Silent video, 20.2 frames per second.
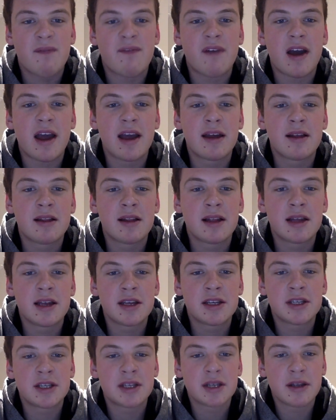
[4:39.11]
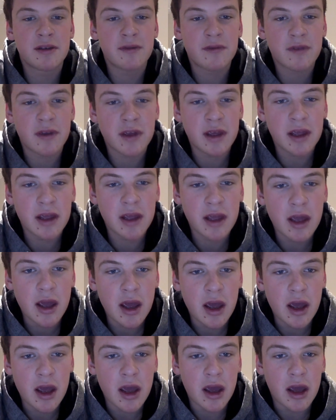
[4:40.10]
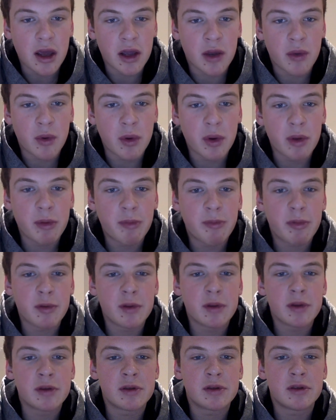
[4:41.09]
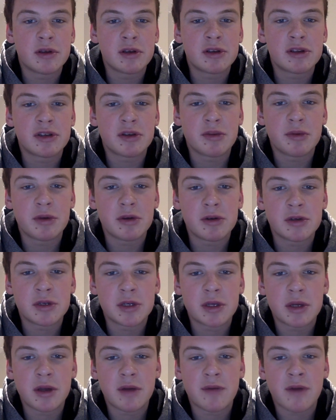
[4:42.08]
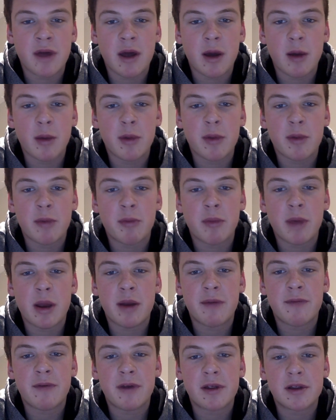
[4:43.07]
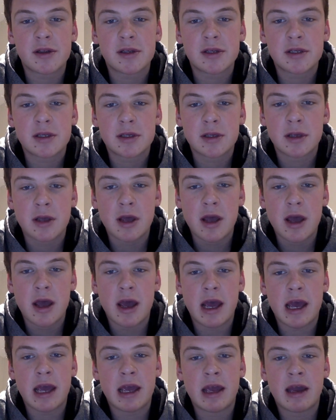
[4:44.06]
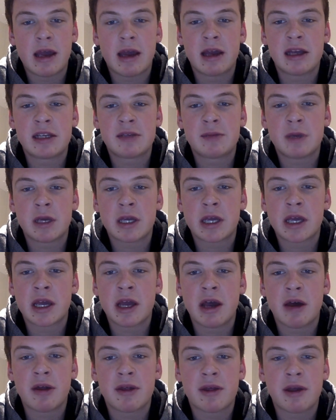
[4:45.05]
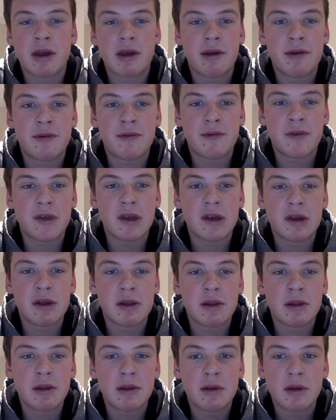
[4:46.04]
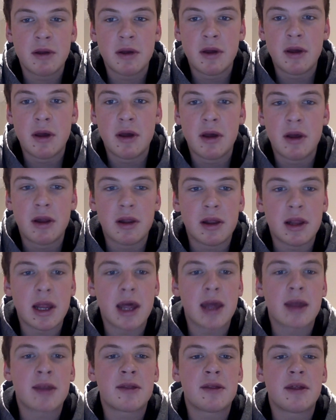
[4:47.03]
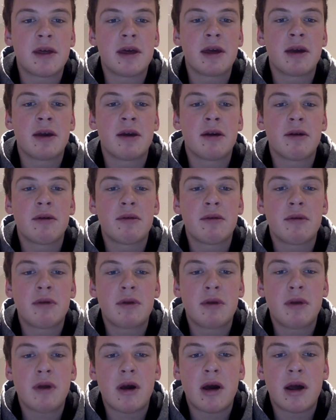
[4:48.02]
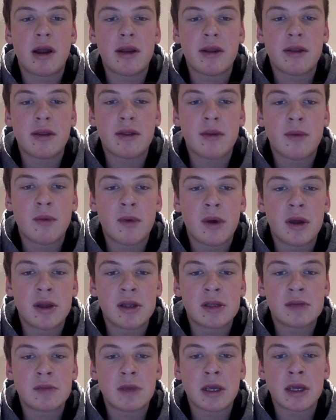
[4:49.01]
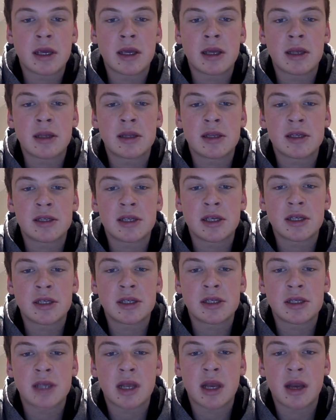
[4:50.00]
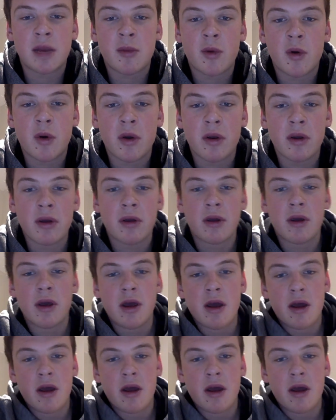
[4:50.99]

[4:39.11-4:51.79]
Violation of equip distribution of health benefits. AI is making healthcare feel like they are not the ones making decisions anymore.